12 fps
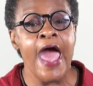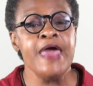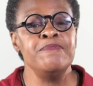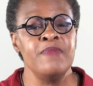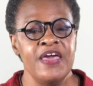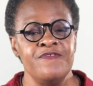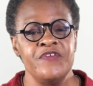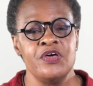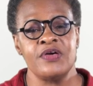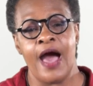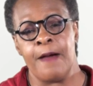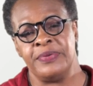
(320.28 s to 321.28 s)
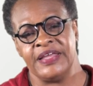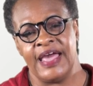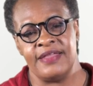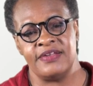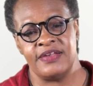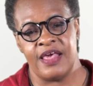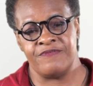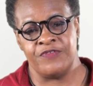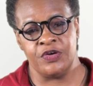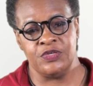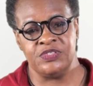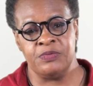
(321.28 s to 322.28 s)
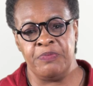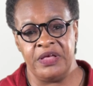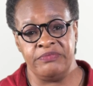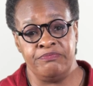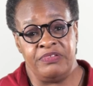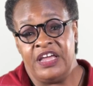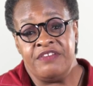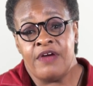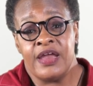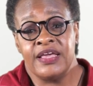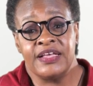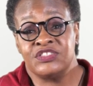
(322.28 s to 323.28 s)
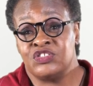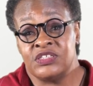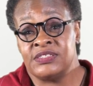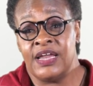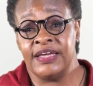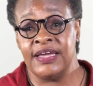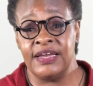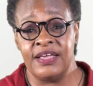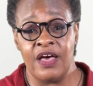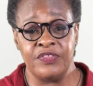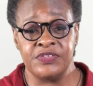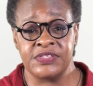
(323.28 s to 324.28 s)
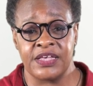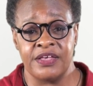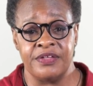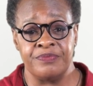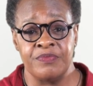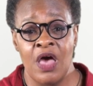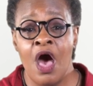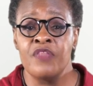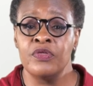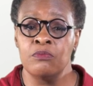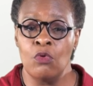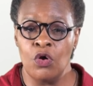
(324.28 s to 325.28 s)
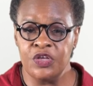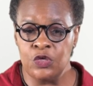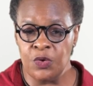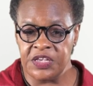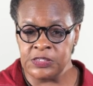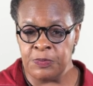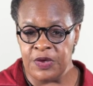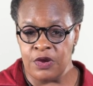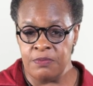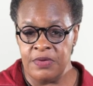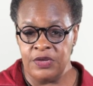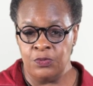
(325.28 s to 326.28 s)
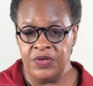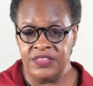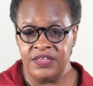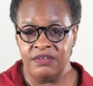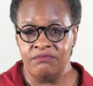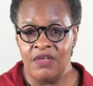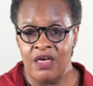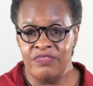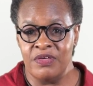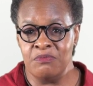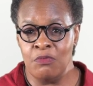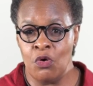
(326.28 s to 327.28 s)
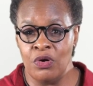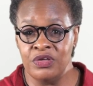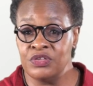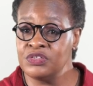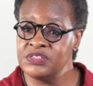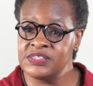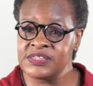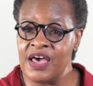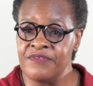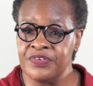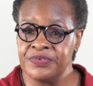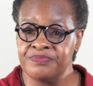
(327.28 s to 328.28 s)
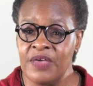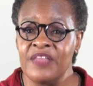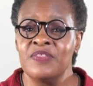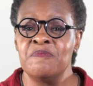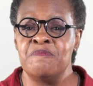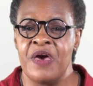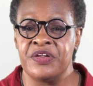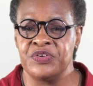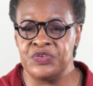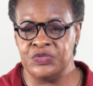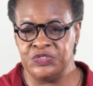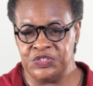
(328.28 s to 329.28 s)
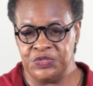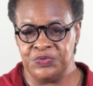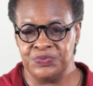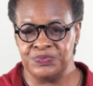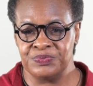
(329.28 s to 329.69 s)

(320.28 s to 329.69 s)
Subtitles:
It may feel complicated at first, but playwriting is just like any other skill. The more you experiment with it, the more you'll discover, and the better you'll do.